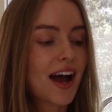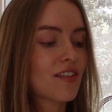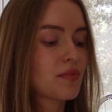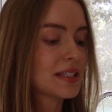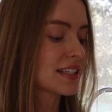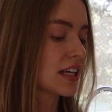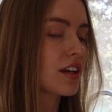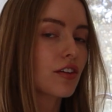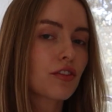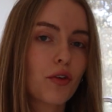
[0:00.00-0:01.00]
have been
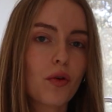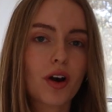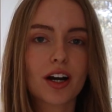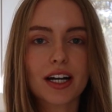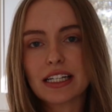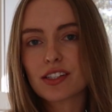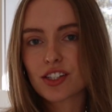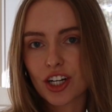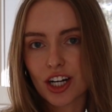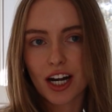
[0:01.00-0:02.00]
seeing for
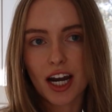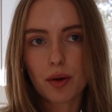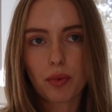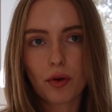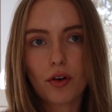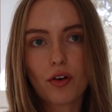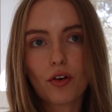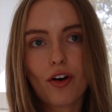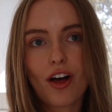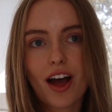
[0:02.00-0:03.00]
Easter,
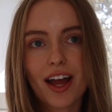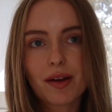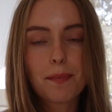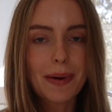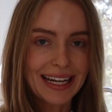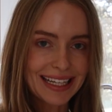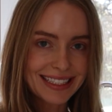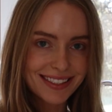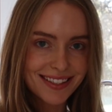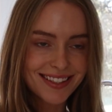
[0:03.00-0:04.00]
April,
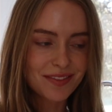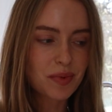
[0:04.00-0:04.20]
bunnies.